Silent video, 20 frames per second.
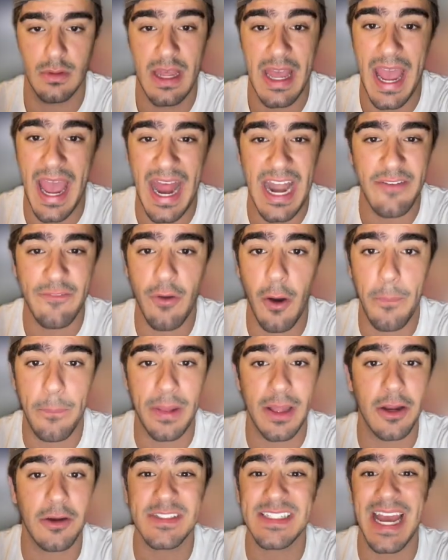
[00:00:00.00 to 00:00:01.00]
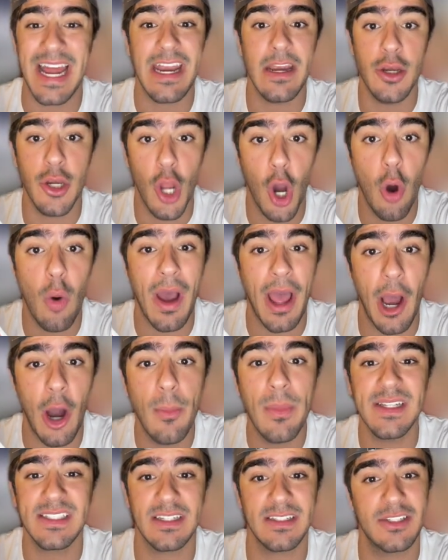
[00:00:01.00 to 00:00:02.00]
NFL players had no
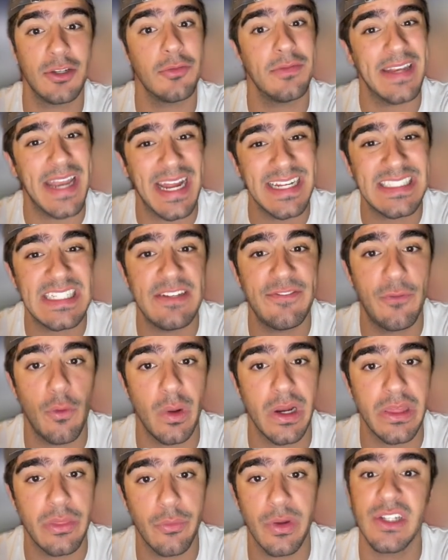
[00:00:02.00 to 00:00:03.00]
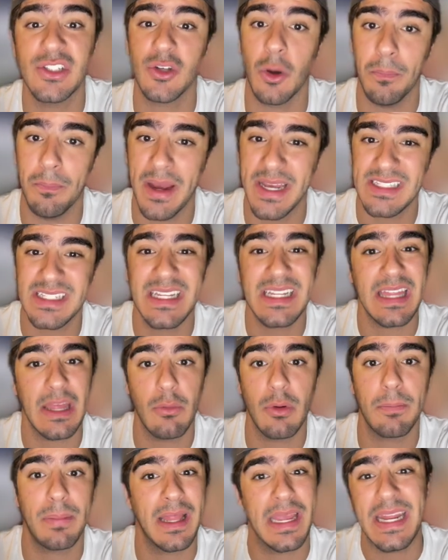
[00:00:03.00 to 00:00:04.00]
helmets until 1943, so basically they
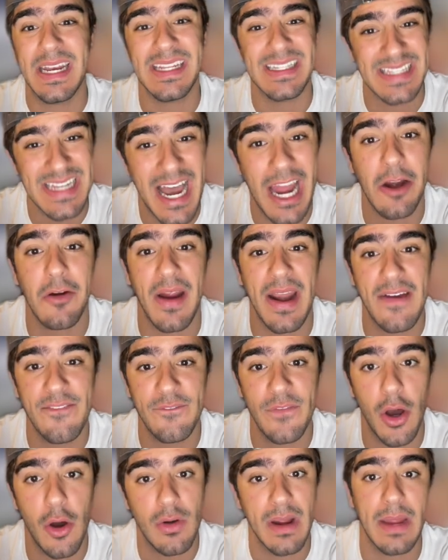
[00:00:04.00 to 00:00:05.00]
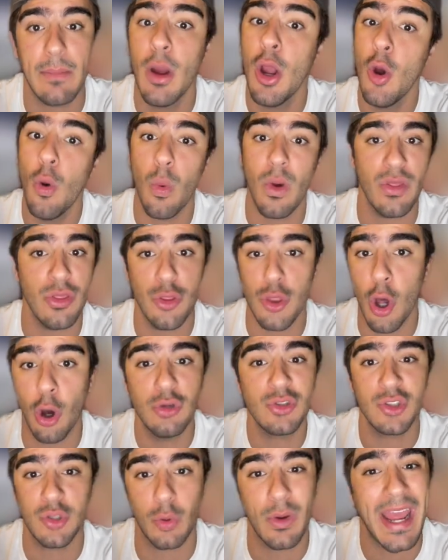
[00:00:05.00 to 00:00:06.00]
would play an entire NFL game with no
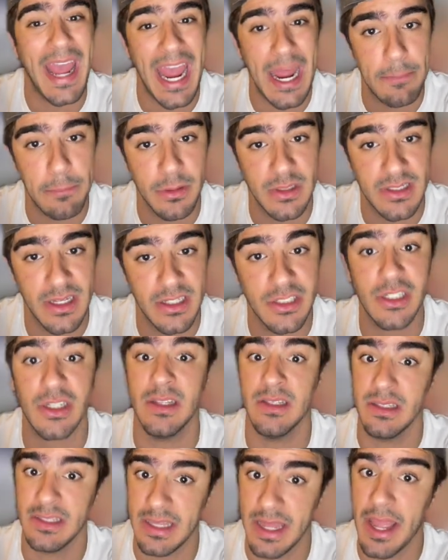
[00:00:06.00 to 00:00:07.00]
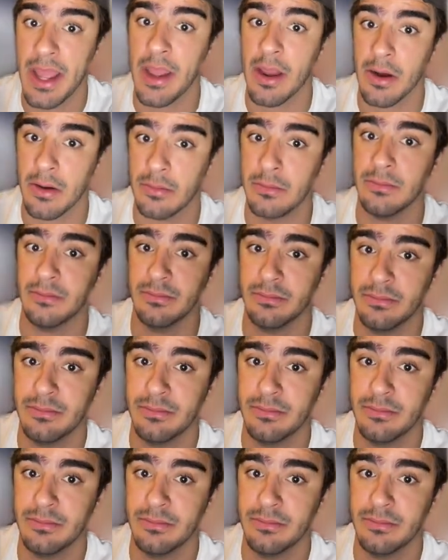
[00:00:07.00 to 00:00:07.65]
sort of head protection. Damn.